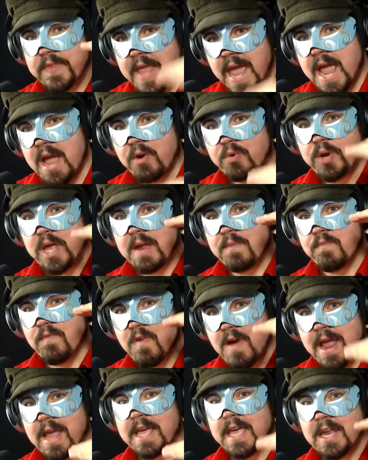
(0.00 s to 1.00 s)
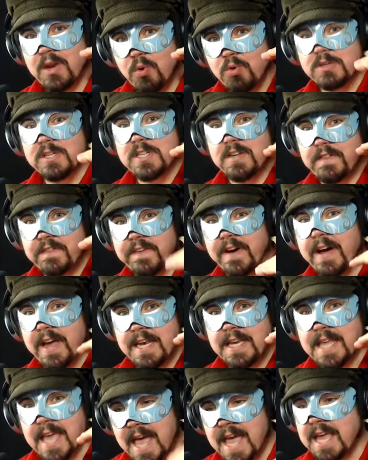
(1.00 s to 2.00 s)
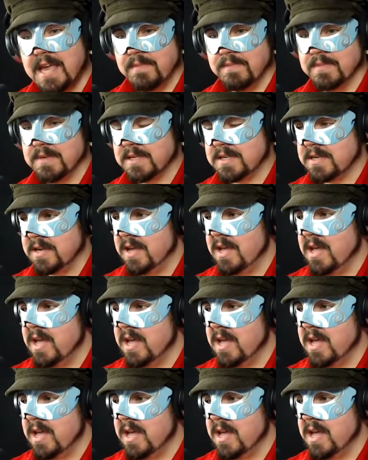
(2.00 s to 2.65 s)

down in rank in order to find games.